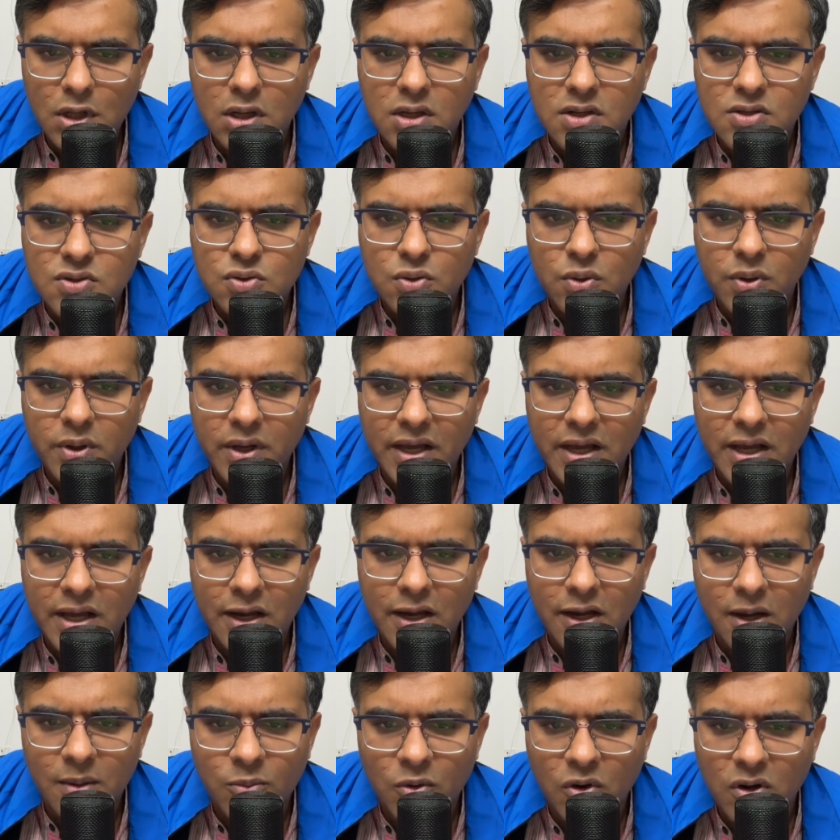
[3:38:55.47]
So a
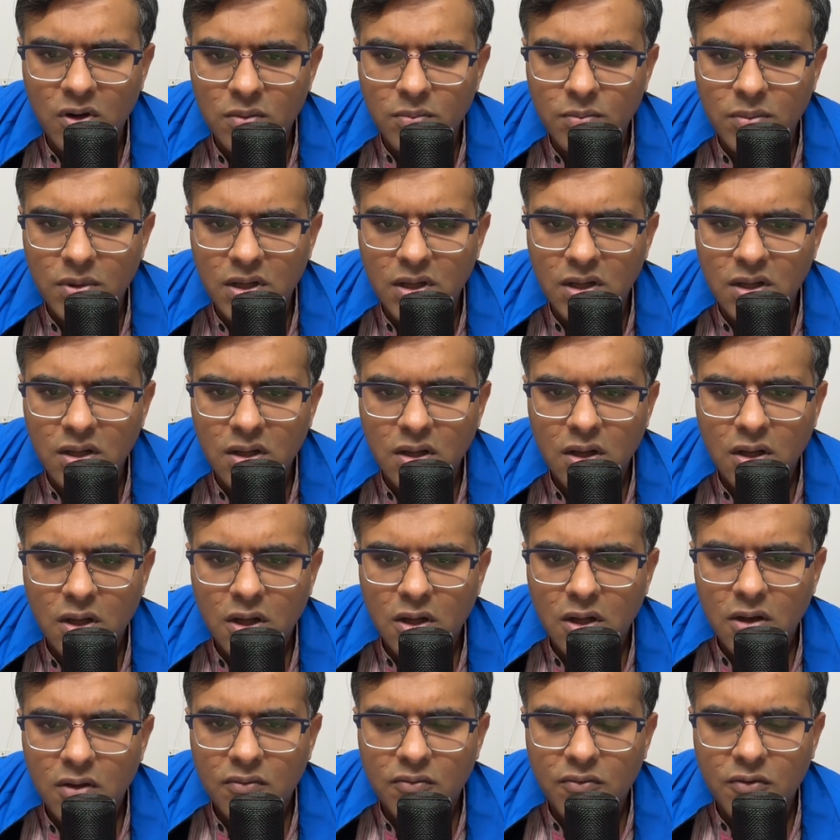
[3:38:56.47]
upon b
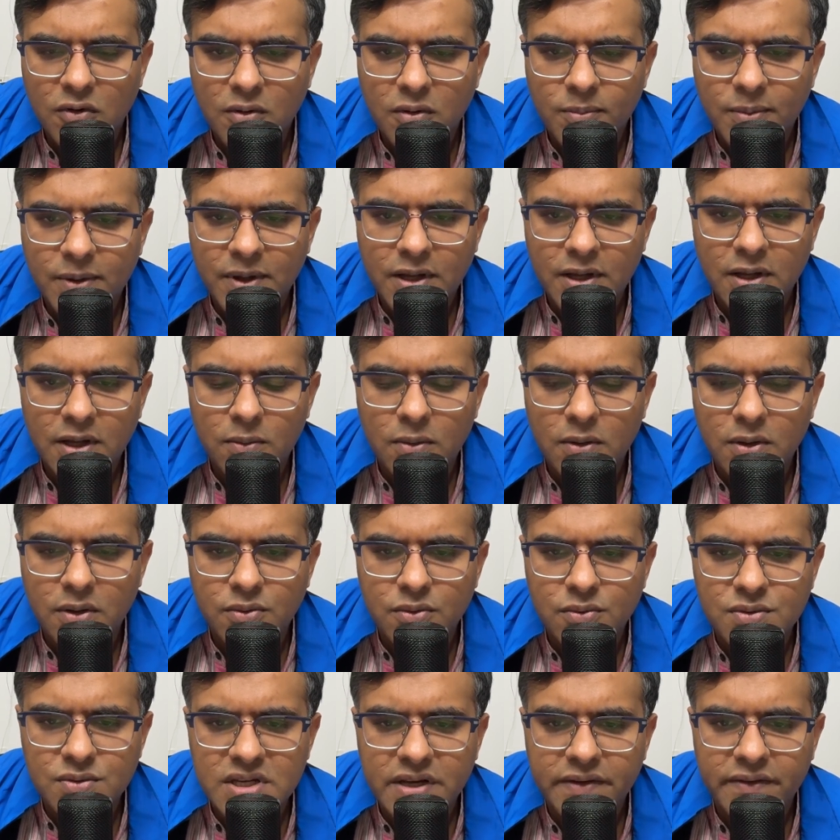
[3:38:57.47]
would be equal to
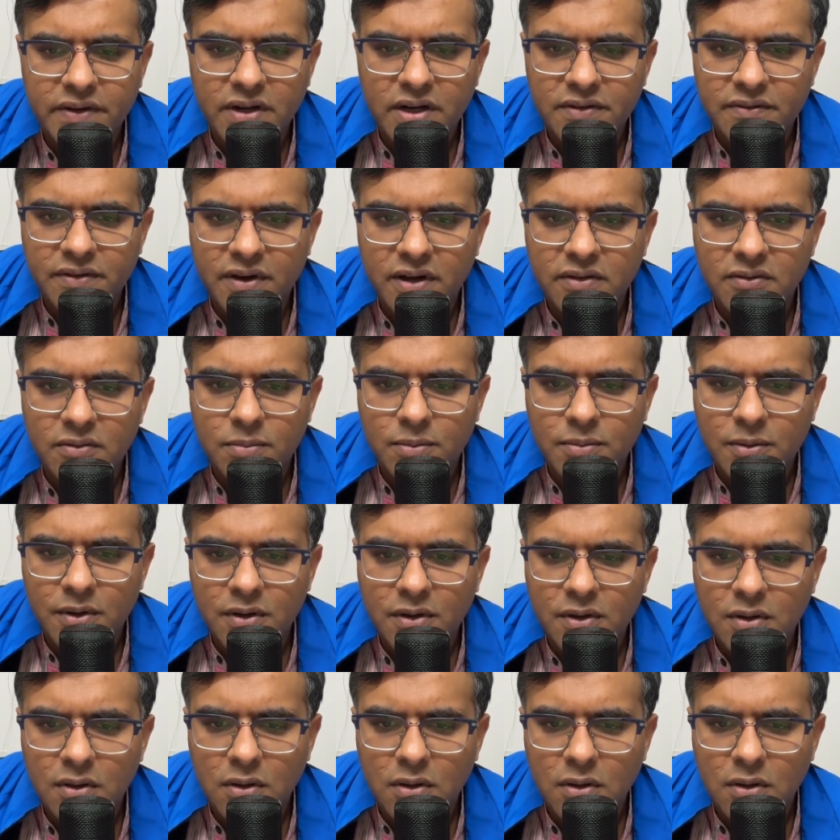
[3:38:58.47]
75 upon